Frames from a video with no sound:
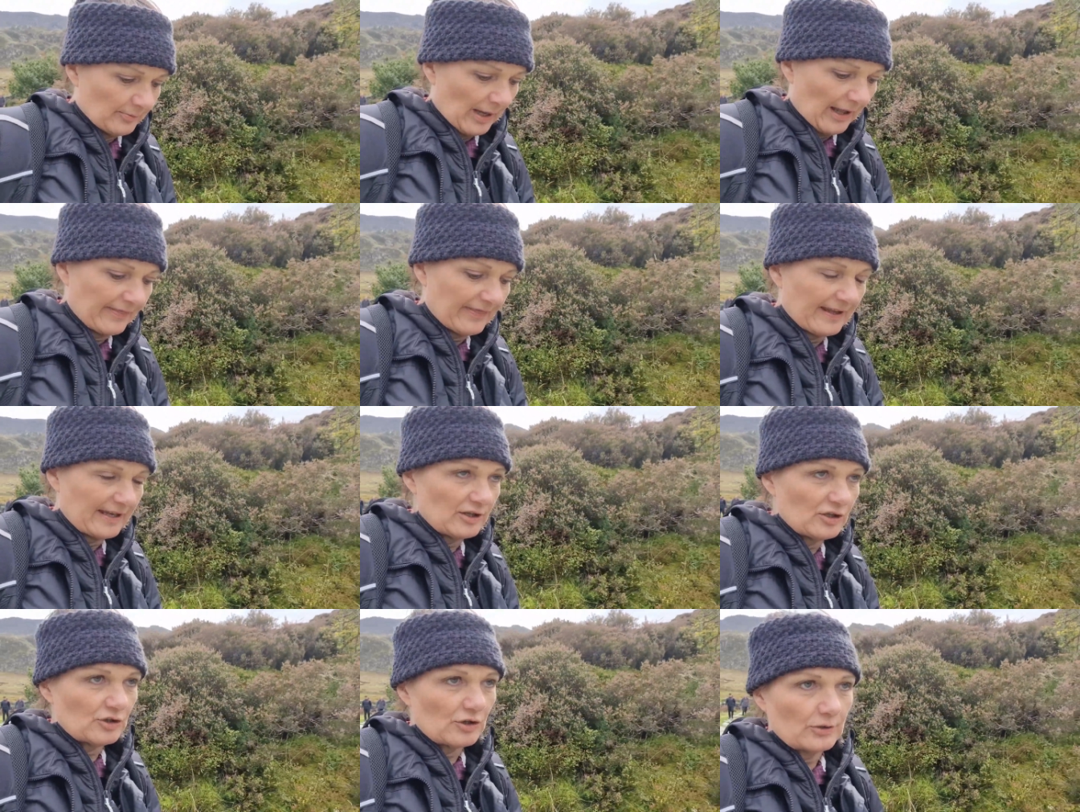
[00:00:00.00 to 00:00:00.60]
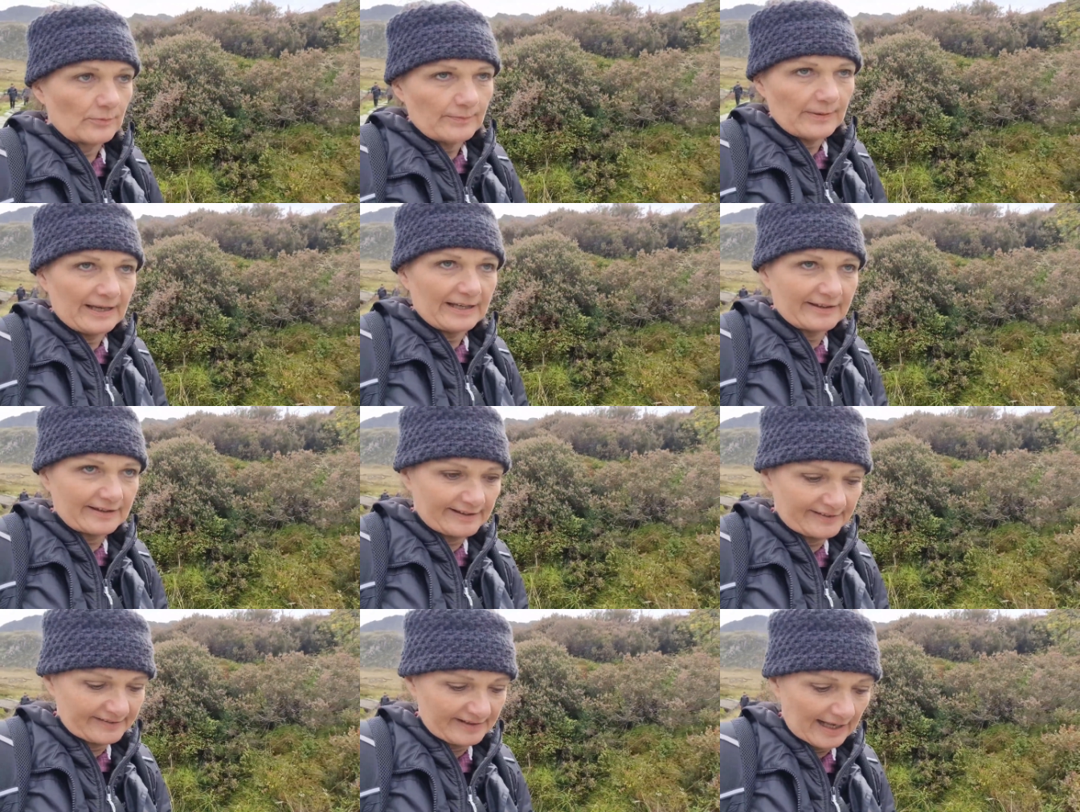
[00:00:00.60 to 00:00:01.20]
and then you can
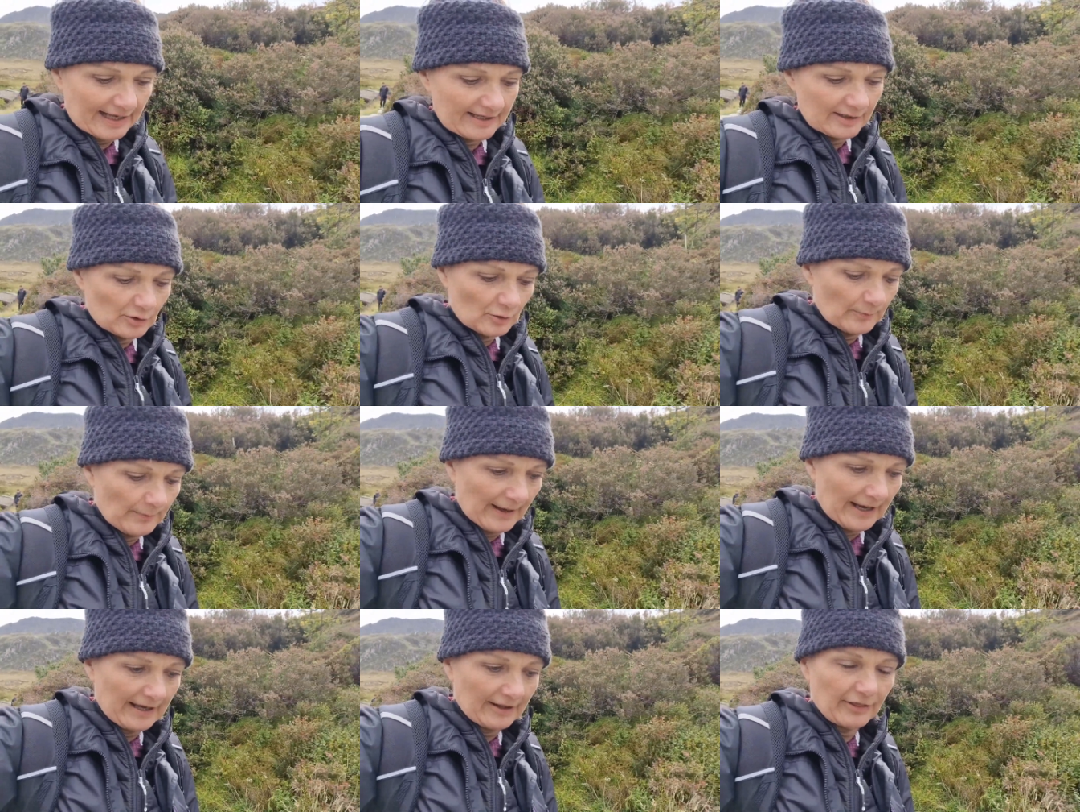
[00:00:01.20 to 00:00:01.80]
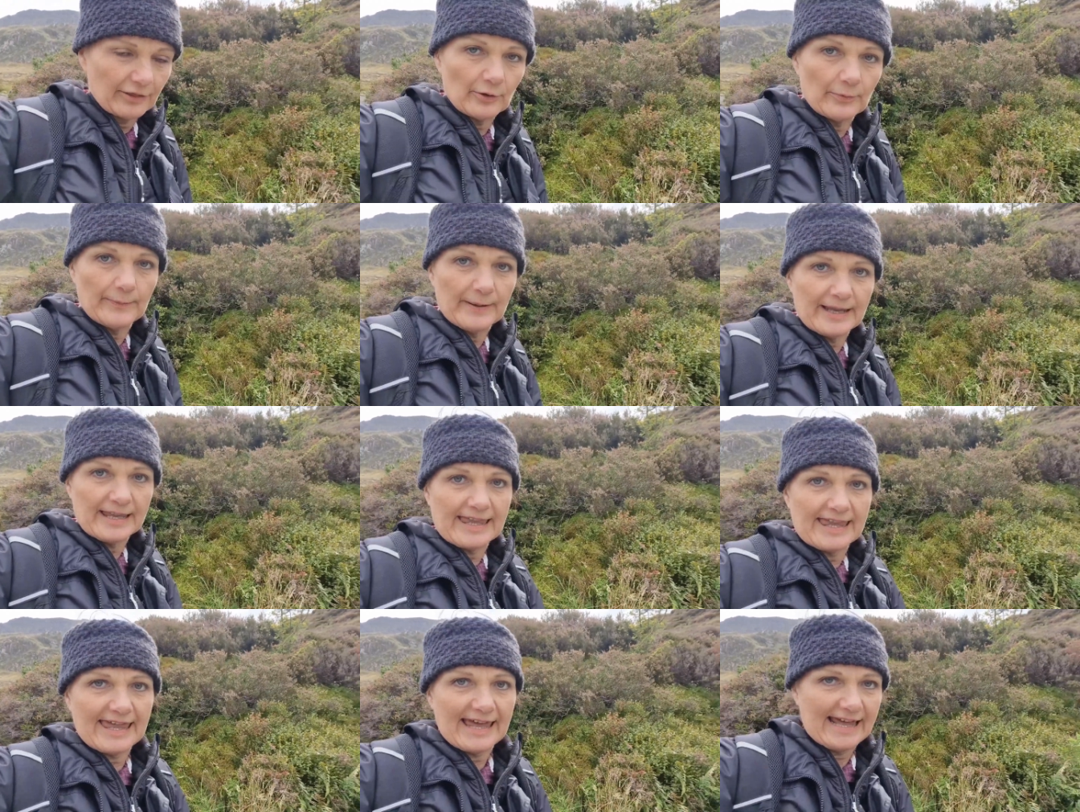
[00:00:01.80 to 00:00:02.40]
pick the cycle path up
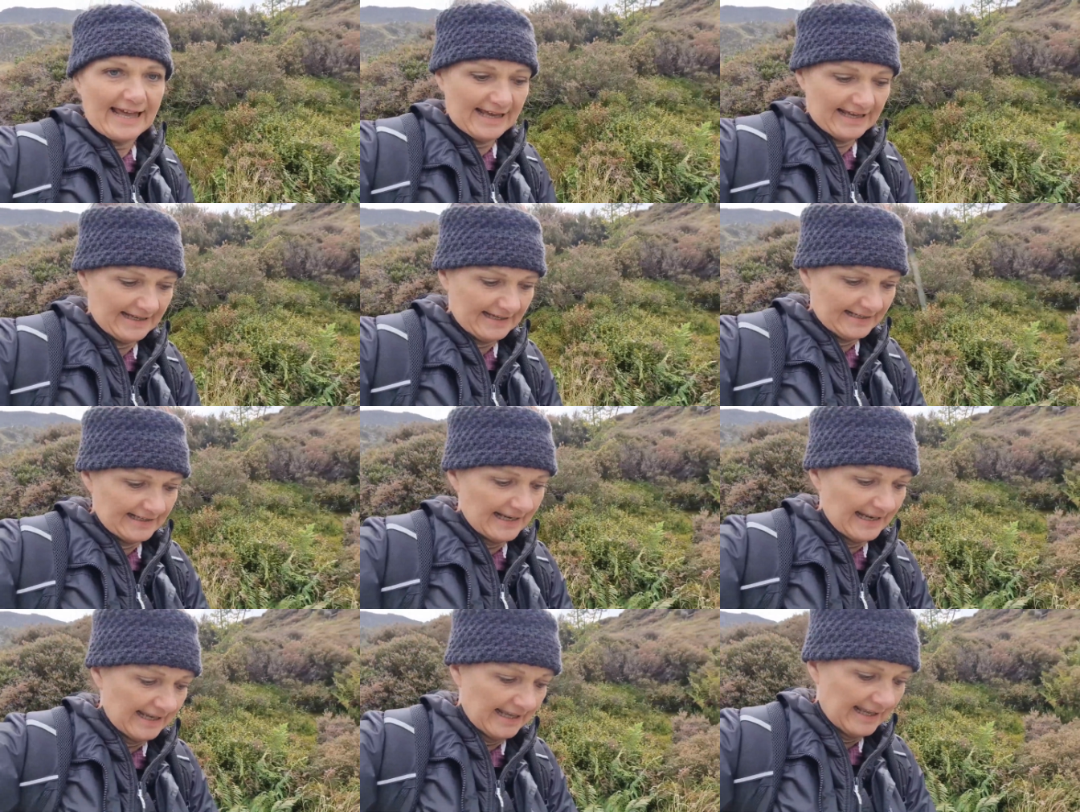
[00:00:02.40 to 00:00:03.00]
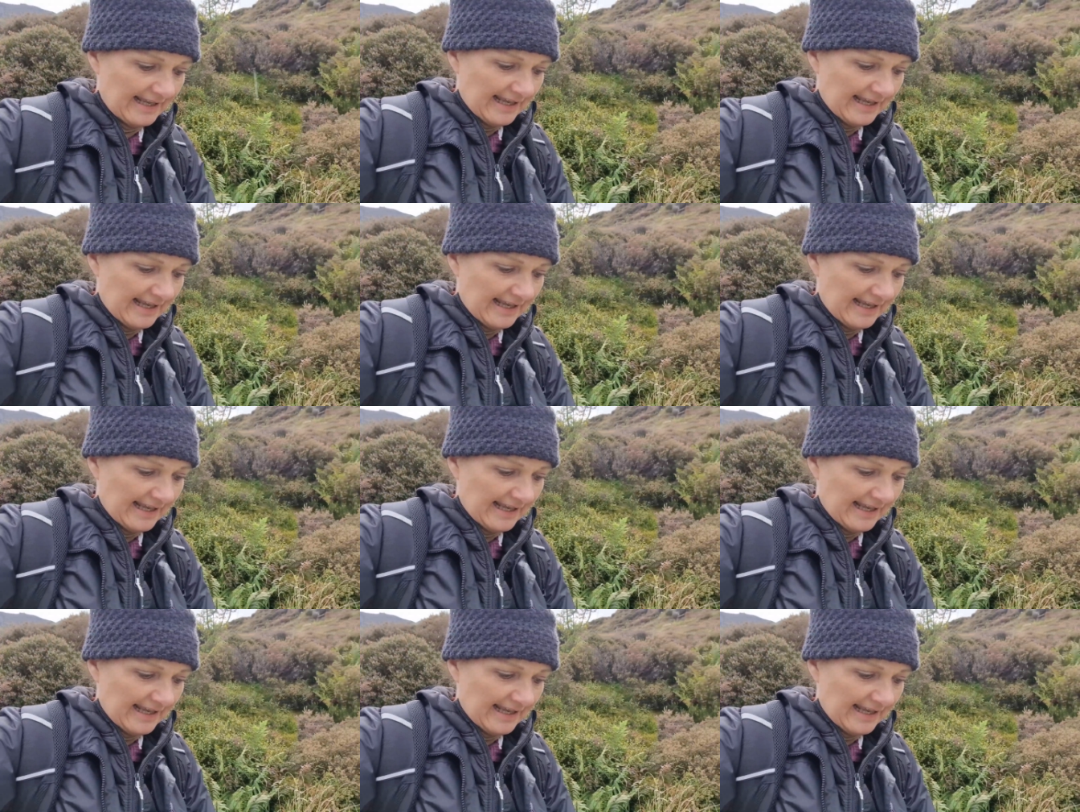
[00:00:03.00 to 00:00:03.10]
again,